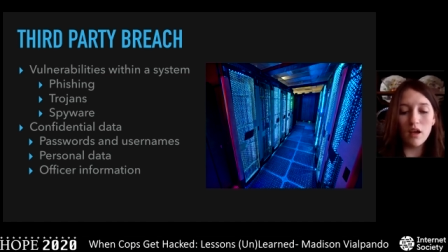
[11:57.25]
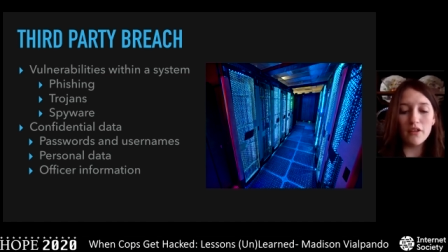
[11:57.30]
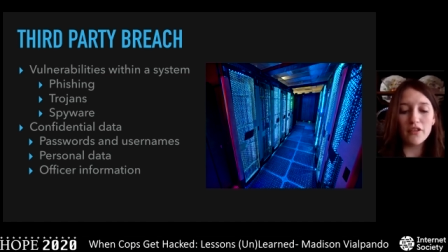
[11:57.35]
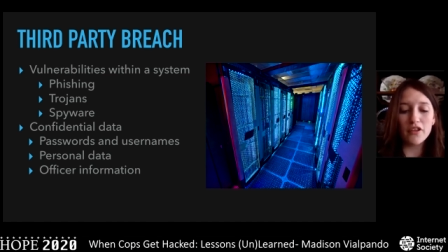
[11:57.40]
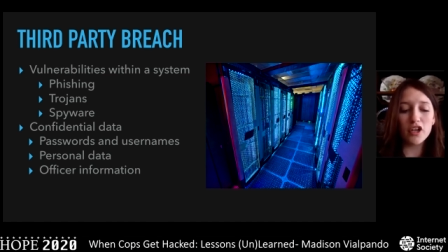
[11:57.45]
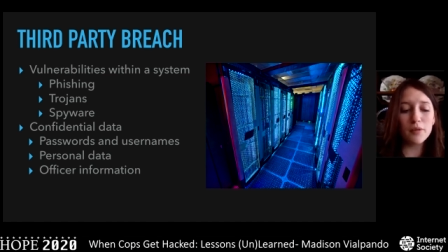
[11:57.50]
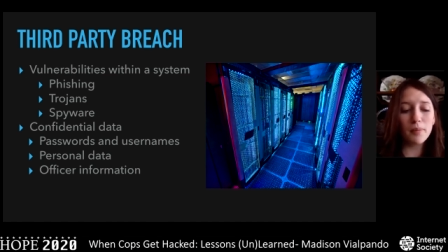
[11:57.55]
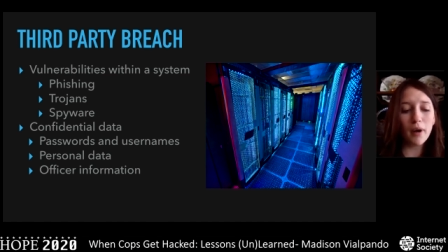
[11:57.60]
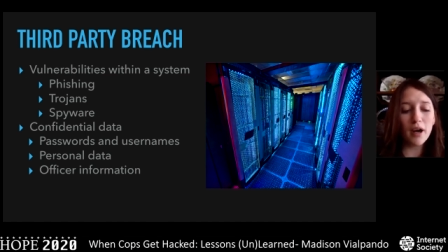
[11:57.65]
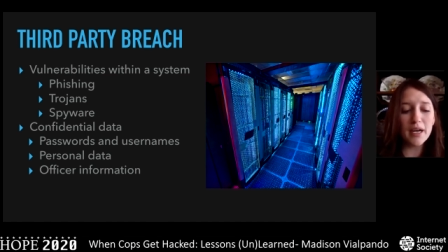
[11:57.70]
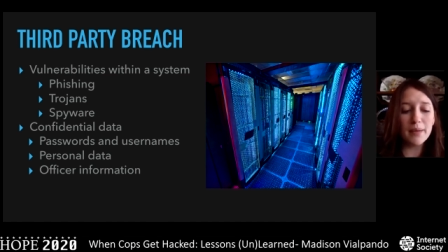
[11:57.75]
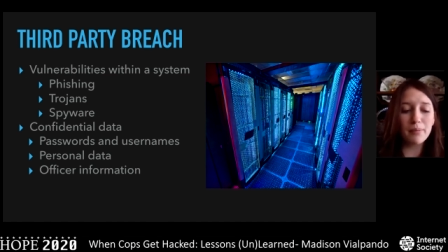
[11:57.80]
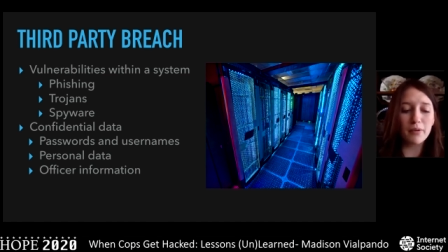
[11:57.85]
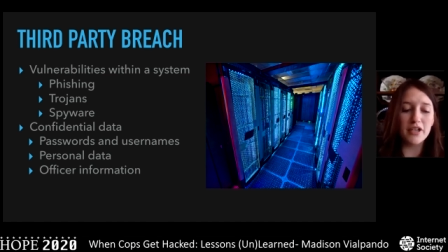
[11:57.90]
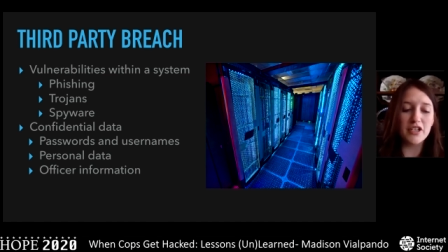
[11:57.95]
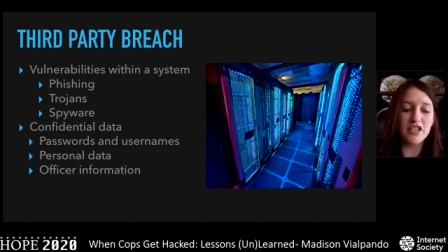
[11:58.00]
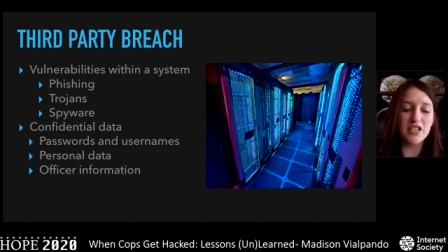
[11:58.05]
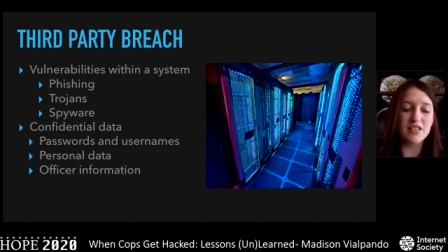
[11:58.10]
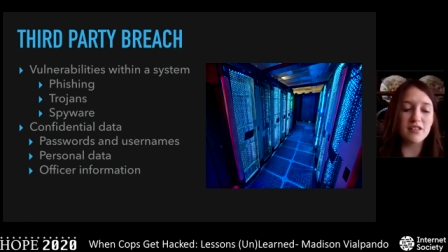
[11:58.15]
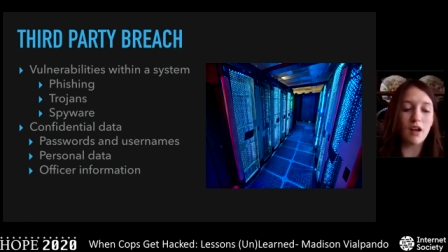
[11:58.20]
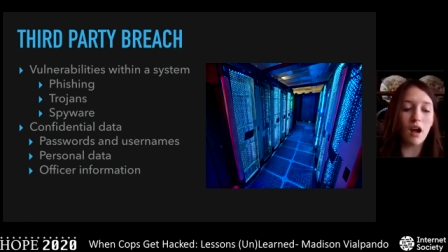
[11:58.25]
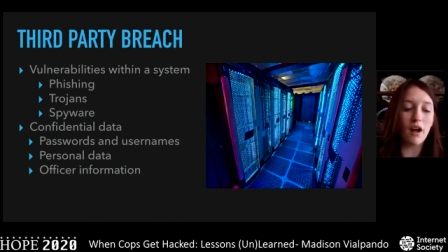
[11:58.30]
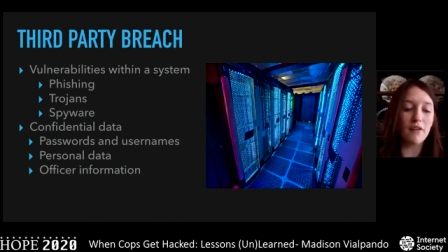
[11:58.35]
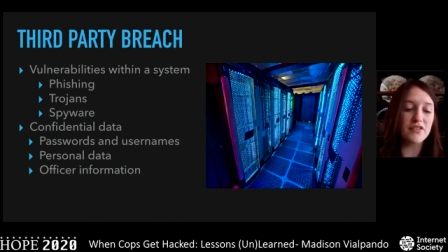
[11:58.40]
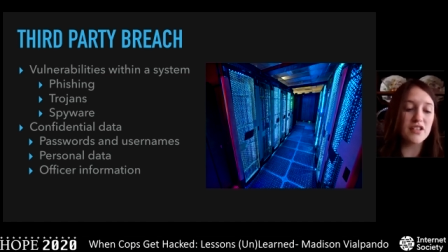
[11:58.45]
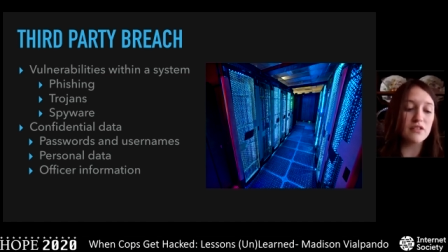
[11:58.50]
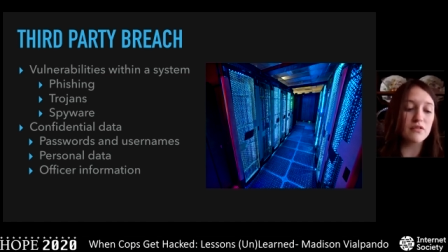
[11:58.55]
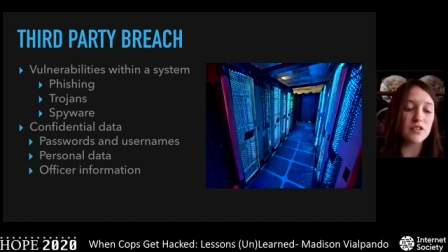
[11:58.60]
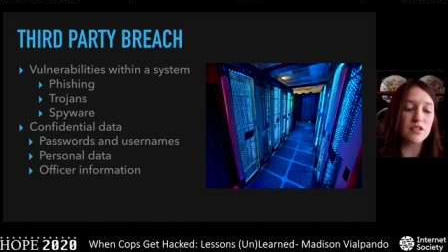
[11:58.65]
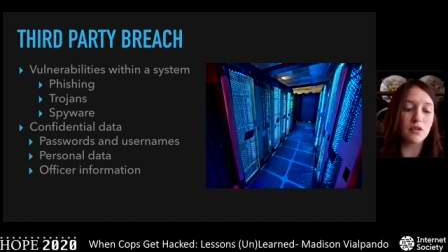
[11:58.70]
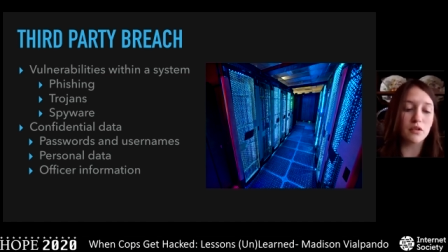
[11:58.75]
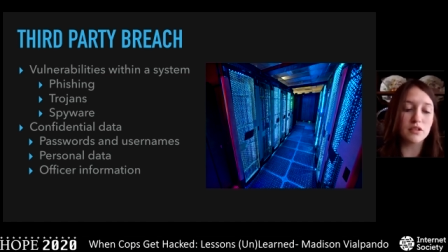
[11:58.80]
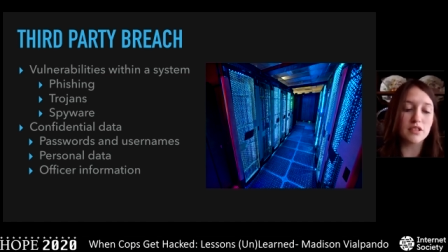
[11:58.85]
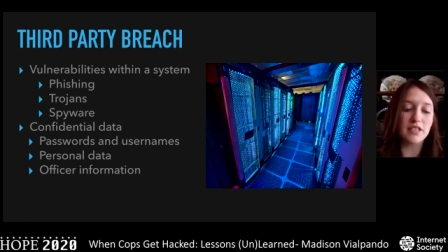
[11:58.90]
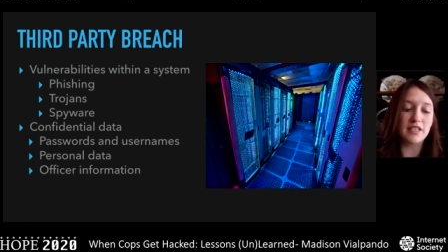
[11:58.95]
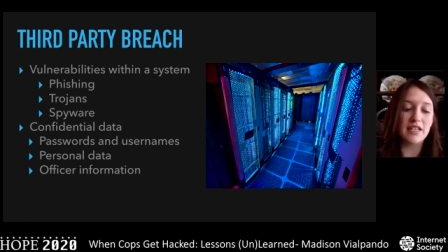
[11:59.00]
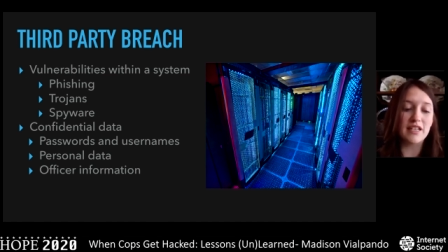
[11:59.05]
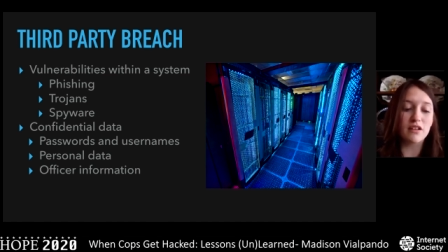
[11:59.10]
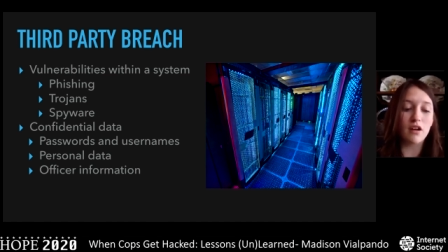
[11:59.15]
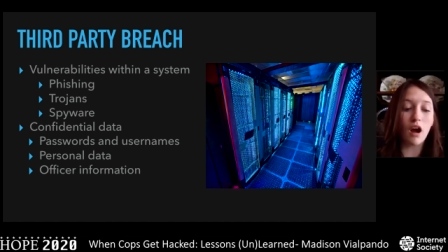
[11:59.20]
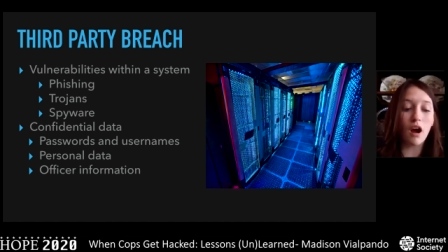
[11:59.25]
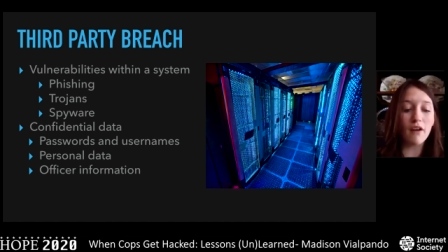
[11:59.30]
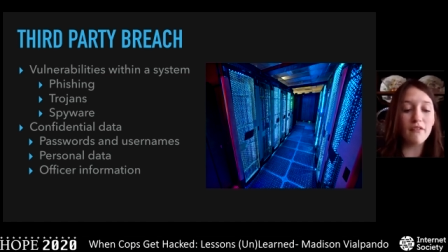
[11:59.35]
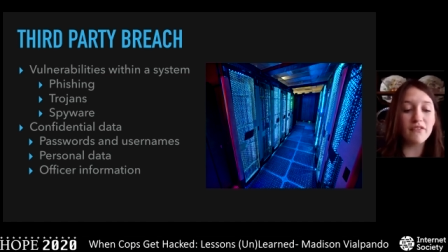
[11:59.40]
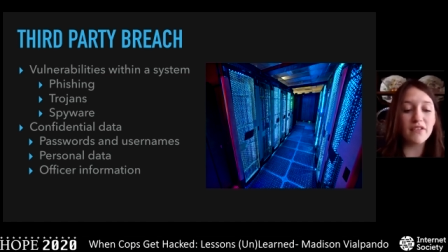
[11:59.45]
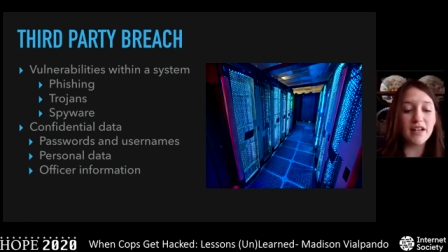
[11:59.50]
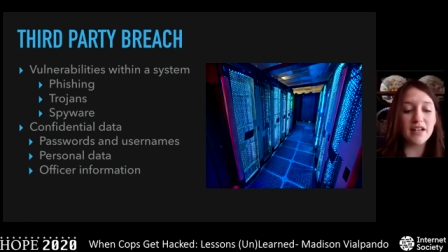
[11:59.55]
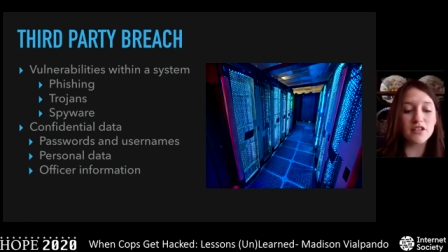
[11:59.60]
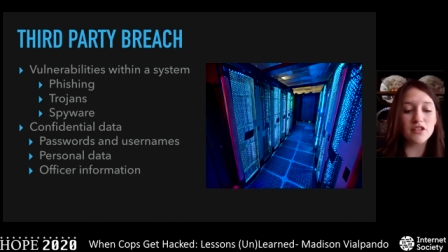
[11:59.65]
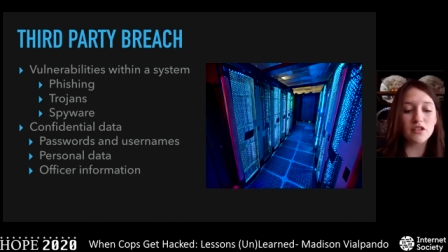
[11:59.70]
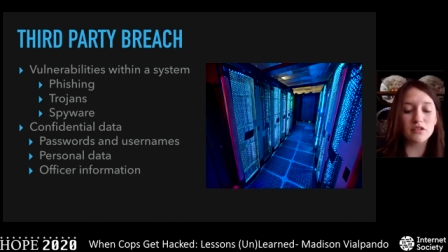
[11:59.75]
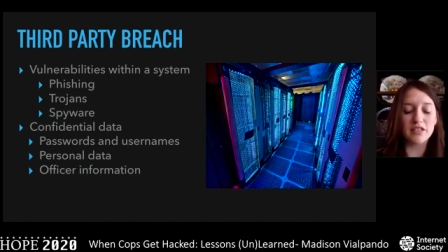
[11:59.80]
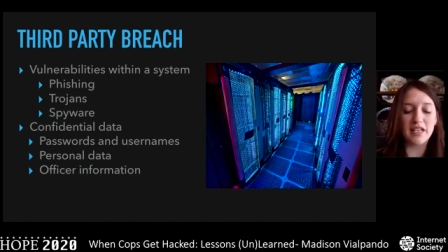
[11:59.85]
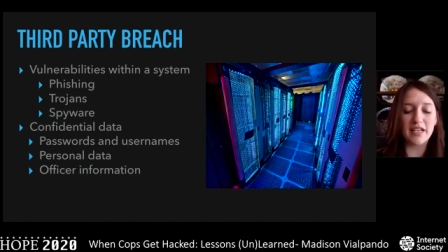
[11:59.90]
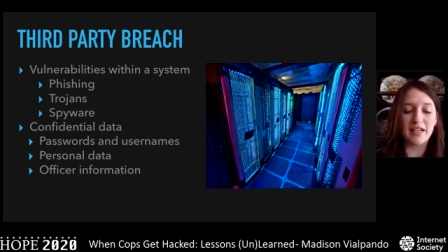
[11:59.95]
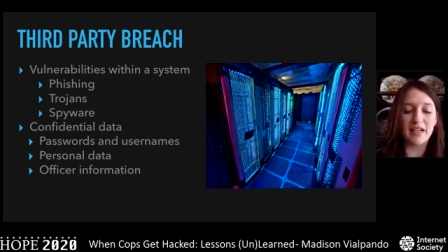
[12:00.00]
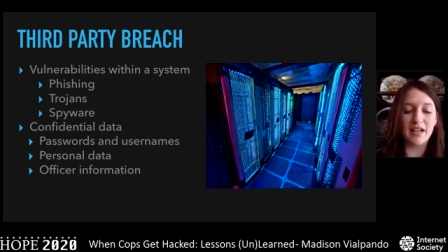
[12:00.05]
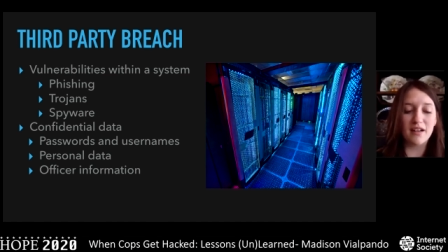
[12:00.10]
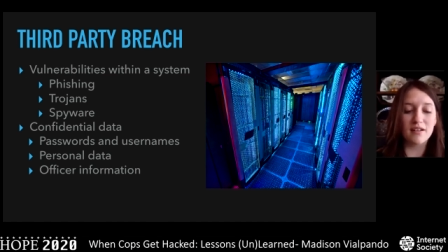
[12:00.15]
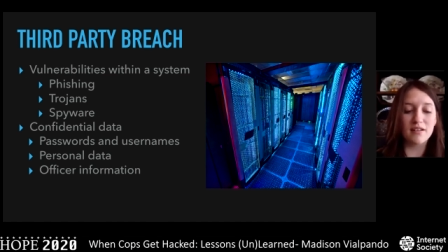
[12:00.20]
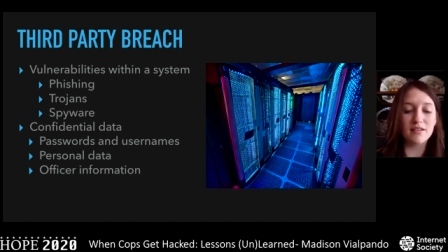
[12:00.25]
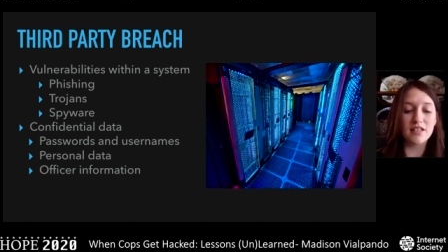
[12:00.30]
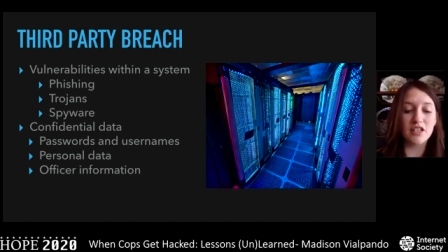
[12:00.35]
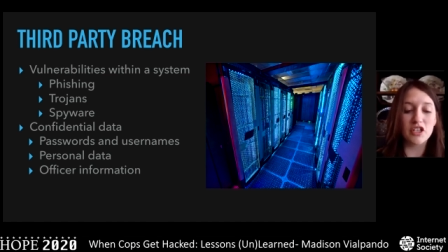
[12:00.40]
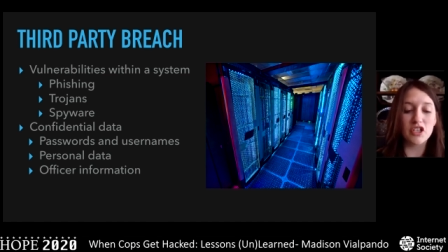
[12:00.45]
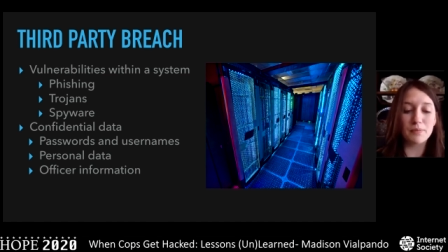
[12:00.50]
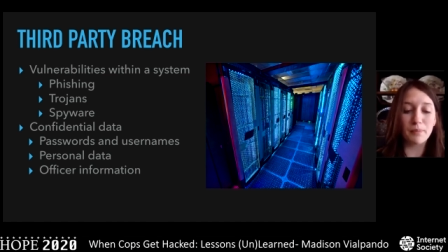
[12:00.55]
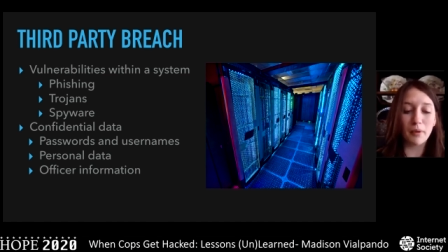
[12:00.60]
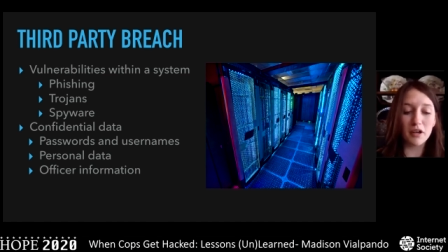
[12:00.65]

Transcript: Third party breaches often resulted in confidential data, such as